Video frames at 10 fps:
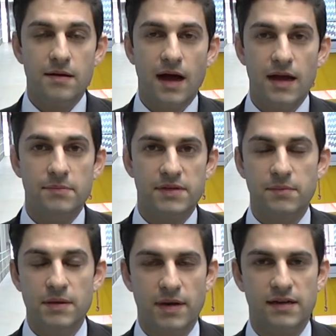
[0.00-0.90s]
I am
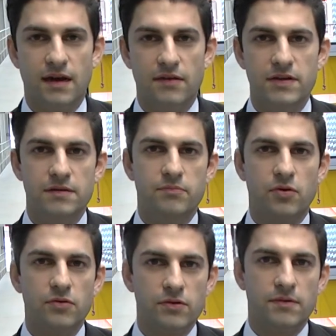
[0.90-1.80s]
Tamim Badawi,
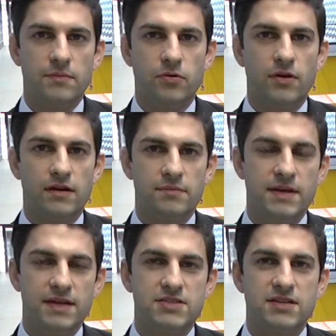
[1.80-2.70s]
product, product
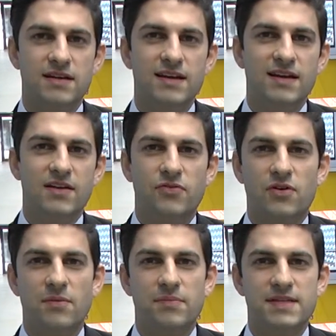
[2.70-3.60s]
manager for
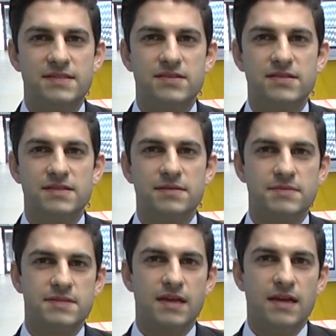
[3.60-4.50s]
complete
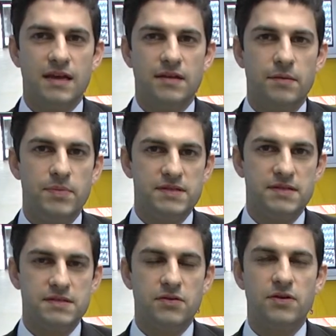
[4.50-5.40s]
systems in the
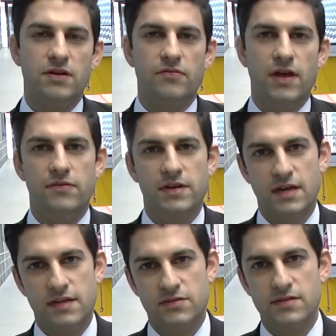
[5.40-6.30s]
business unit of Heavy
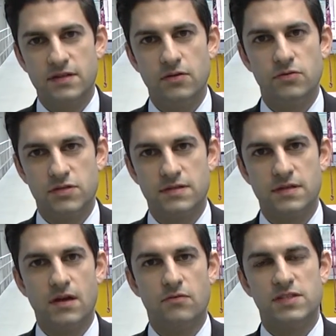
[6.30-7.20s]
Industrial Solutions,
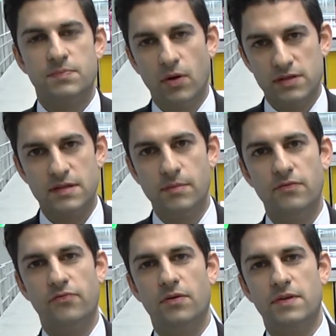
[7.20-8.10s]
responsible
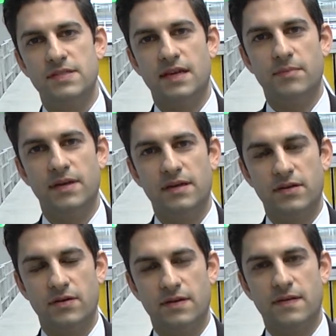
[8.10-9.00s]
for the segmented
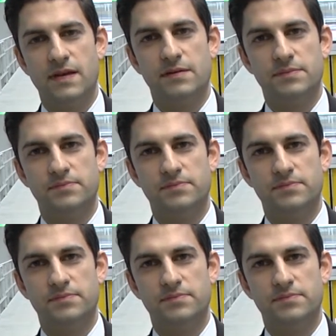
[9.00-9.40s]
Gear